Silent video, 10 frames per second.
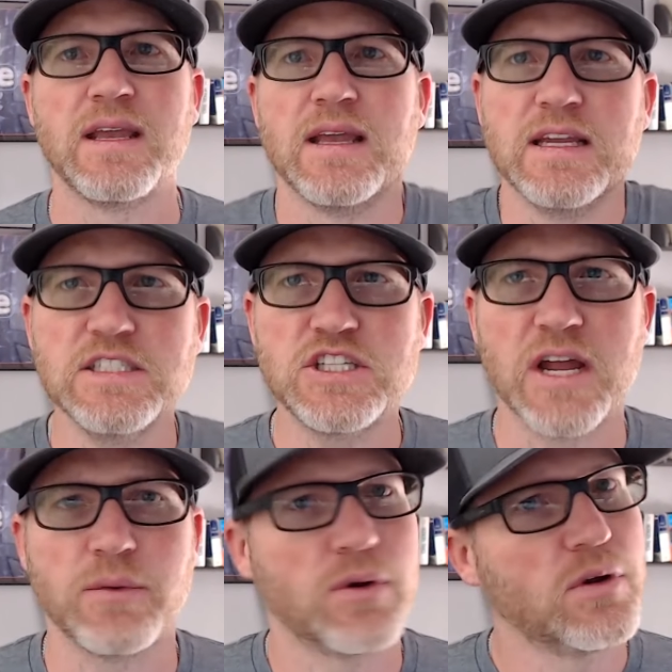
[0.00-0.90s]
In
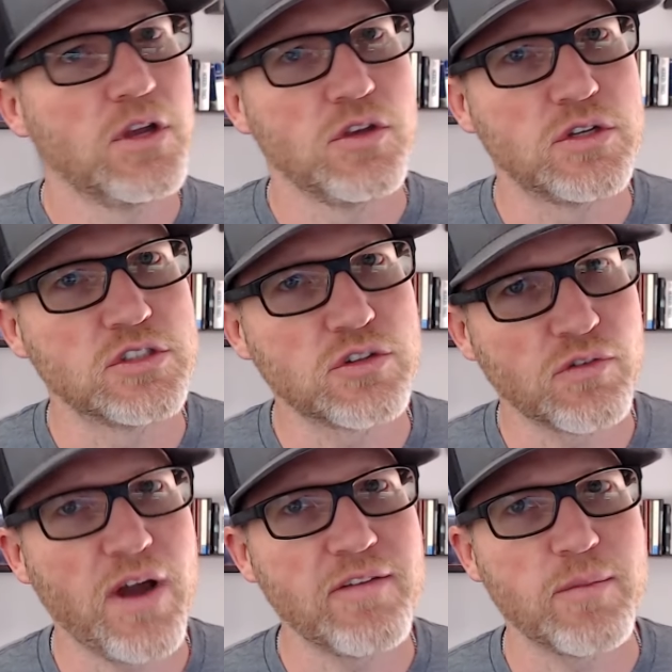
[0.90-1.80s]
general, you can
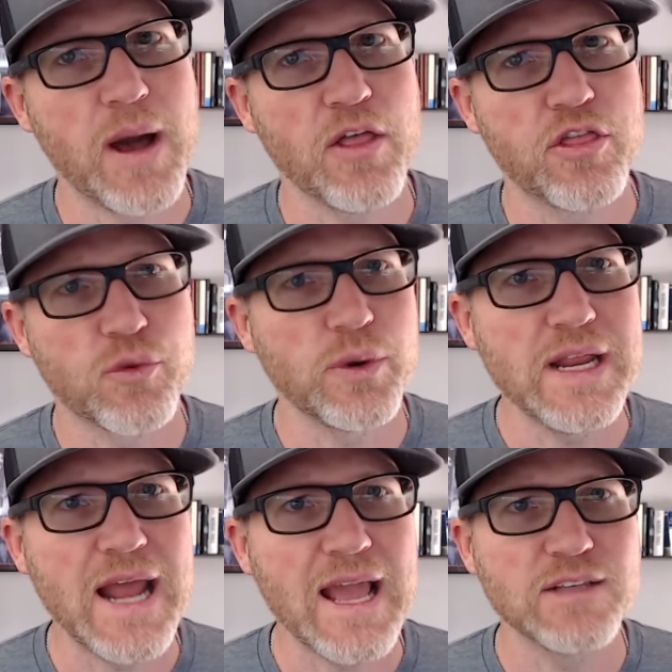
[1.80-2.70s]
survive about
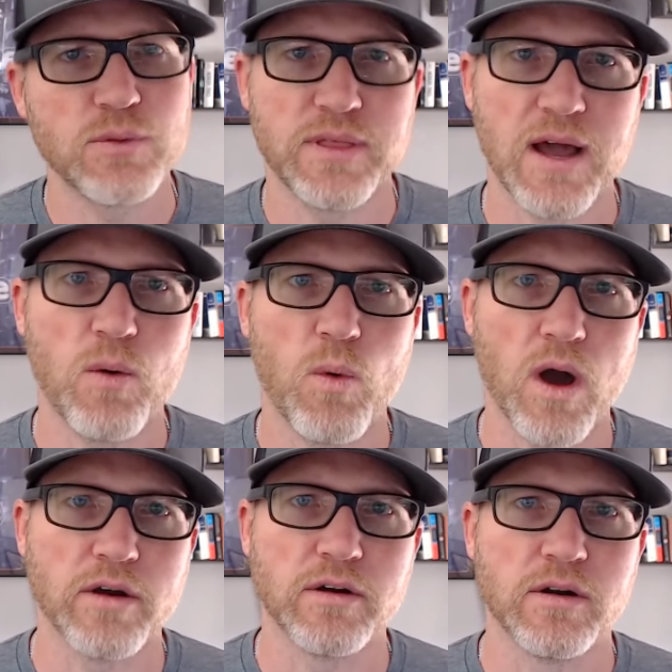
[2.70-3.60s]
3 days without
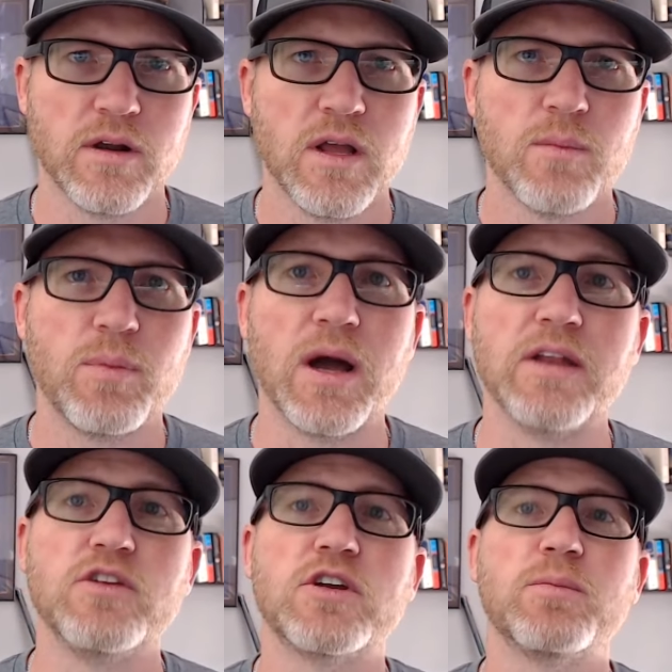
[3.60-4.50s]
water,
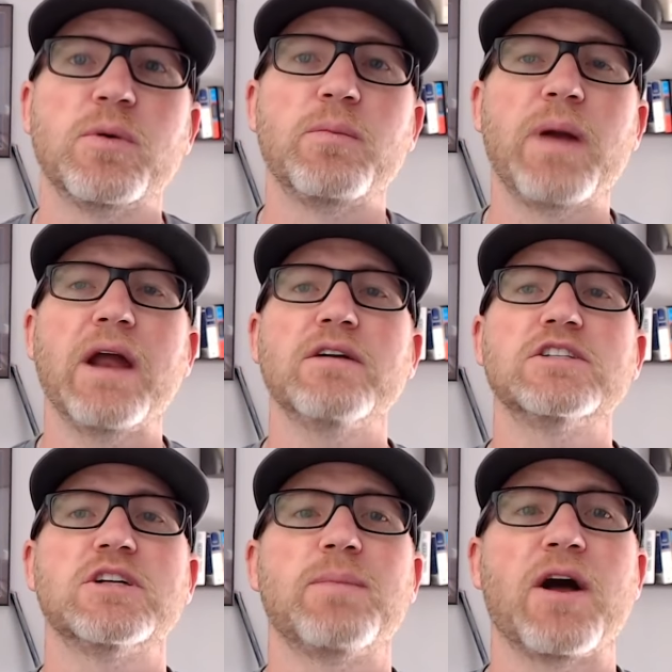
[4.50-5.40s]
but you can
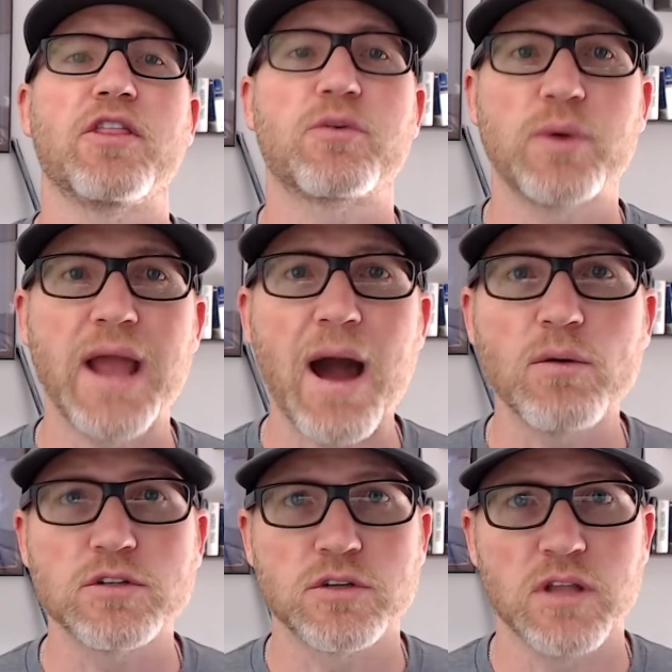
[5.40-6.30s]
perish in about 3
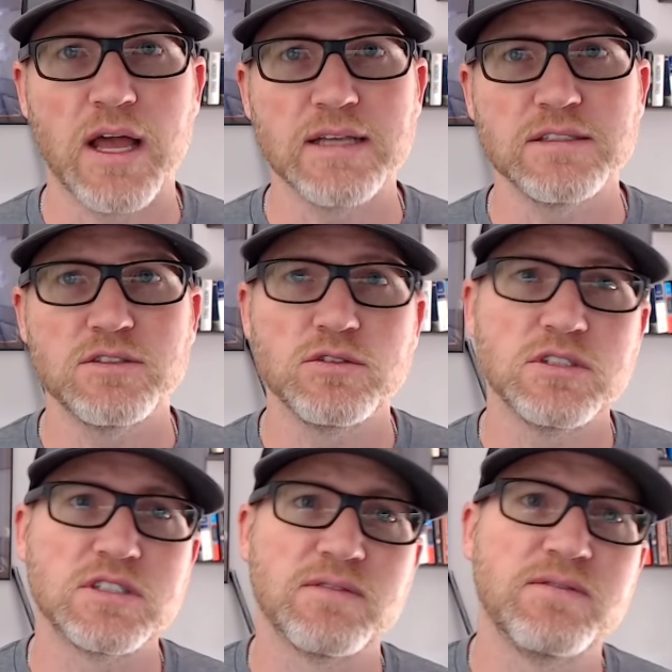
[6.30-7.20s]
hours or less due to
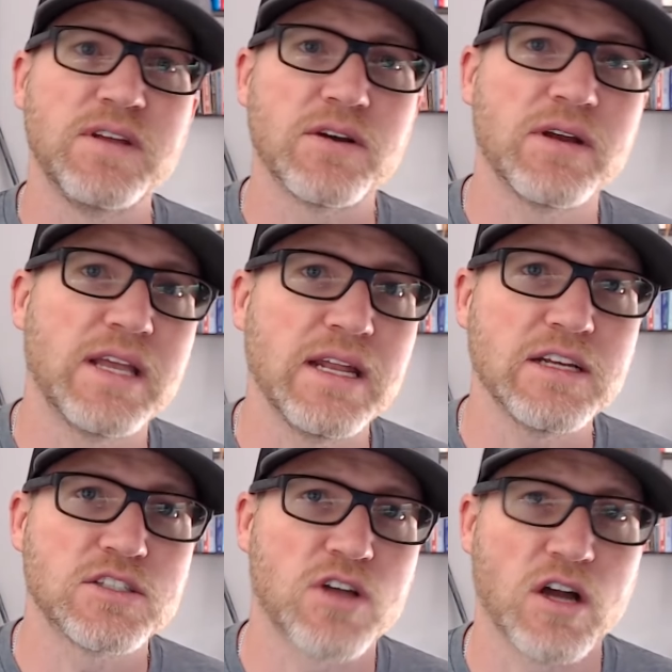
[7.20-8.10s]
severe heat
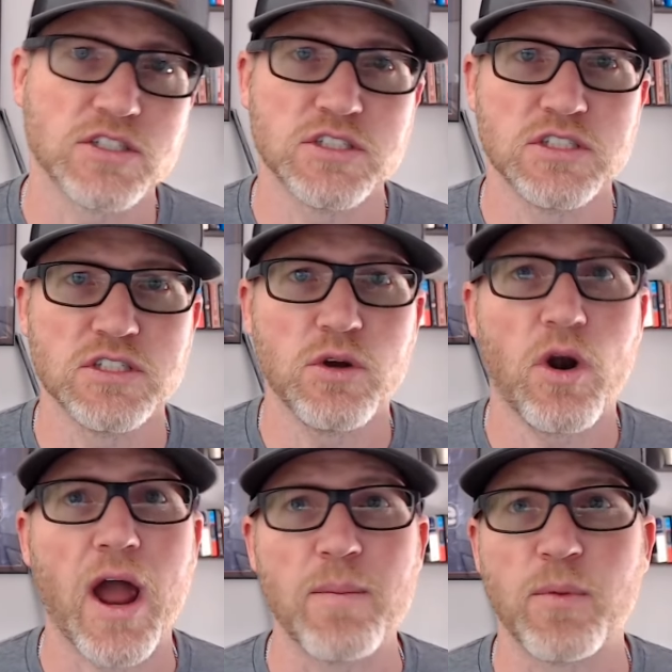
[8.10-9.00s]
exhaustion or
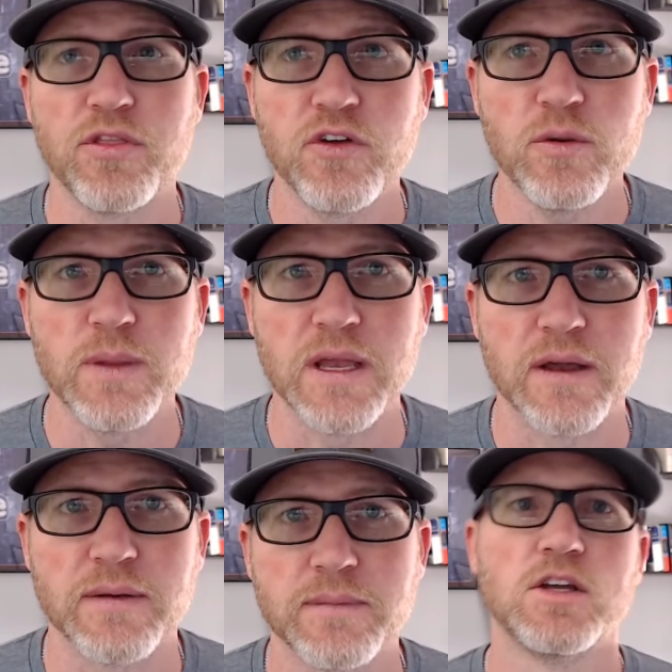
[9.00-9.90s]
hypothermia.